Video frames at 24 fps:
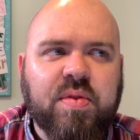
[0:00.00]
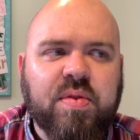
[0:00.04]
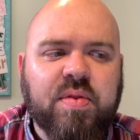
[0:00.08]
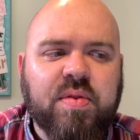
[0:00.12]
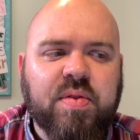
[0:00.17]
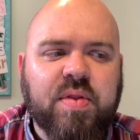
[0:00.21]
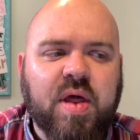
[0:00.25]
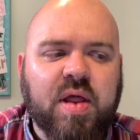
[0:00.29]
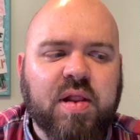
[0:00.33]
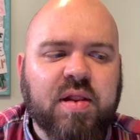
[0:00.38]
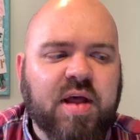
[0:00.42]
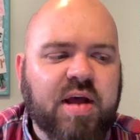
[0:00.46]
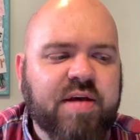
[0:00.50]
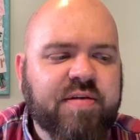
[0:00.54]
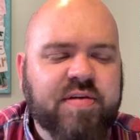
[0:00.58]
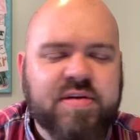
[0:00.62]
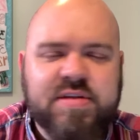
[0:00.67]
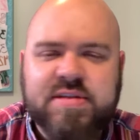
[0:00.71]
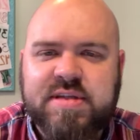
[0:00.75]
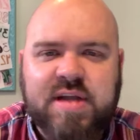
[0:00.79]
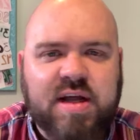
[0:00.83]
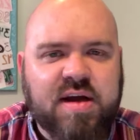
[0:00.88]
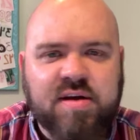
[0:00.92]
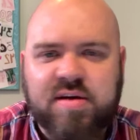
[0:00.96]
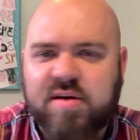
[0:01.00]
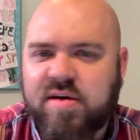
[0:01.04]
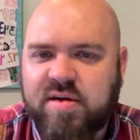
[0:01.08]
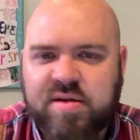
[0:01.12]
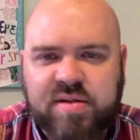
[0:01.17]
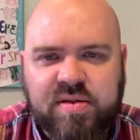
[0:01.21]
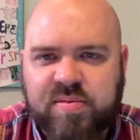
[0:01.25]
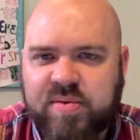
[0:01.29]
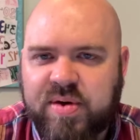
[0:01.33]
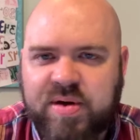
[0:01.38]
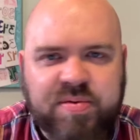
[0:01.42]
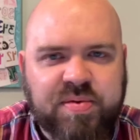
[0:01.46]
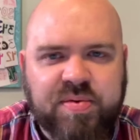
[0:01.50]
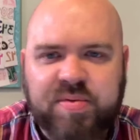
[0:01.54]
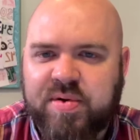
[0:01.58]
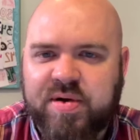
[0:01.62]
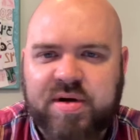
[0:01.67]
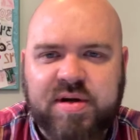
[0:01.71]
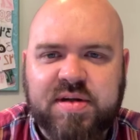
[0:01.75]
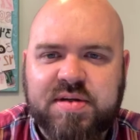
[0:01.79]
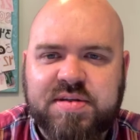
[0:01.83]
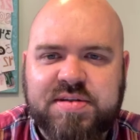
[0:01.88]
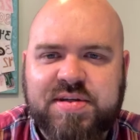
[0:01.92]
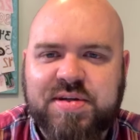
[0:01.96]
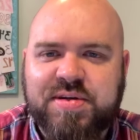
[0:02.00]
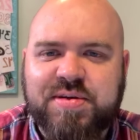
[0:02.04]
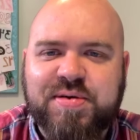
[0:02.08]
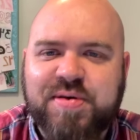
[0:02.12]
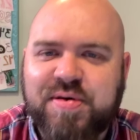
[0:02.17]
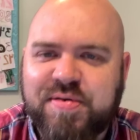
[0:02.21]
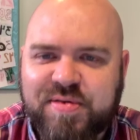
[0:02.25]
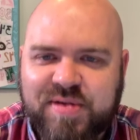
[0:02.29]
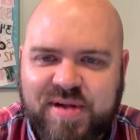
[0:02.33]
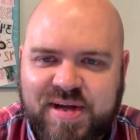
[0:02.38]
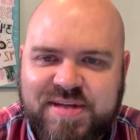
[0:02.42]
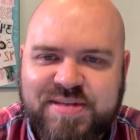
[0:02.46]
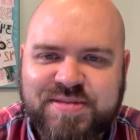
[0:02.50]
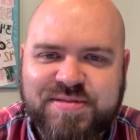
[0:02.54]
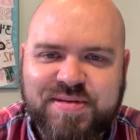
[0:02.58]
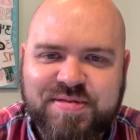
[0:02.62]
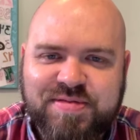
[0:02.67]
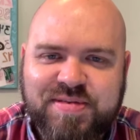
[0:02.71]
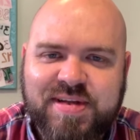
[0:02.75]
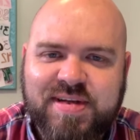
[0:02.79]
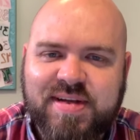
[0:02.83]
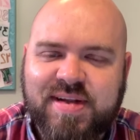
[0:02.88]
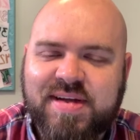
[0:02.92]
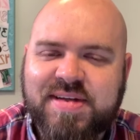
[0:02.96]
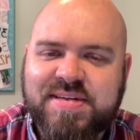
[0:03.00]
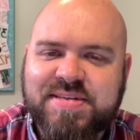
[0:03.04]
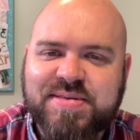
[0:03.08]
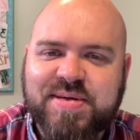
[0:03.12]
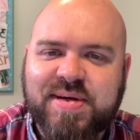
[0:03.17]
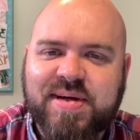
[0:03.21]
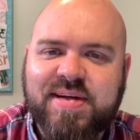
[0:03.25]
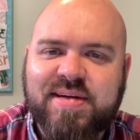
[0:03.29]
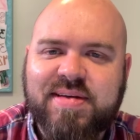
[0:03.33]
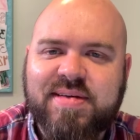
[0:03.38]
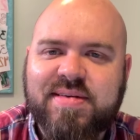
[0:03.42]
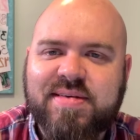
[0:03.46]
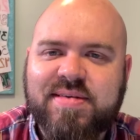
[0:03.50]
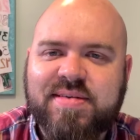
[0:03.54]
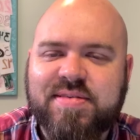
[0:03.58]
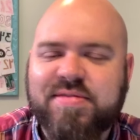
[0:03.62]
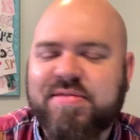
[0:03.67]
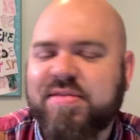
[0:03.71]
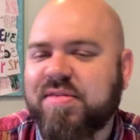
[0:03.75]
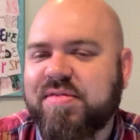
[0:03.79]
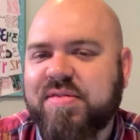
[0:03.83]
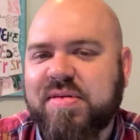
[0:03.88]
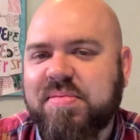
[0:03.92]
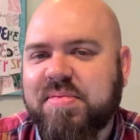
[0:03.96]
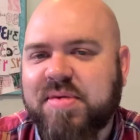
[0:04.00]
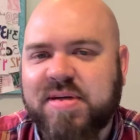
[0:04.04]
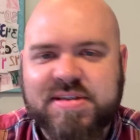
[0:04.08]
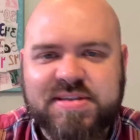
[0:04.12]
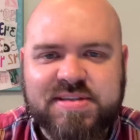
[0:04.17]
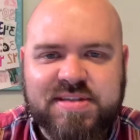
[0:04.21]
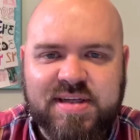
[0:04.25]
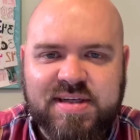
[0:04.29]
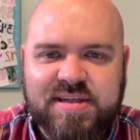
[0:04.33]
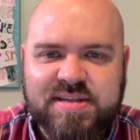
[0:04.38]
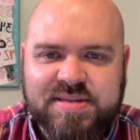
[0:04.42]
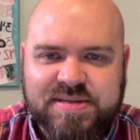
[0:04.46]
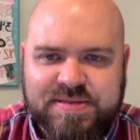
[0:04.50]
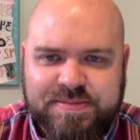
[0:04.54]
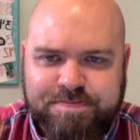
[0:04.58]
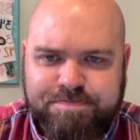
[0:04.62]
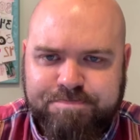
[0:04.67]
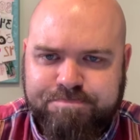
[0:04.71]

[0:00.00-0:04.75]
that life has not gone the way we wanted it to over the last 50 days, right? And 50 plus days.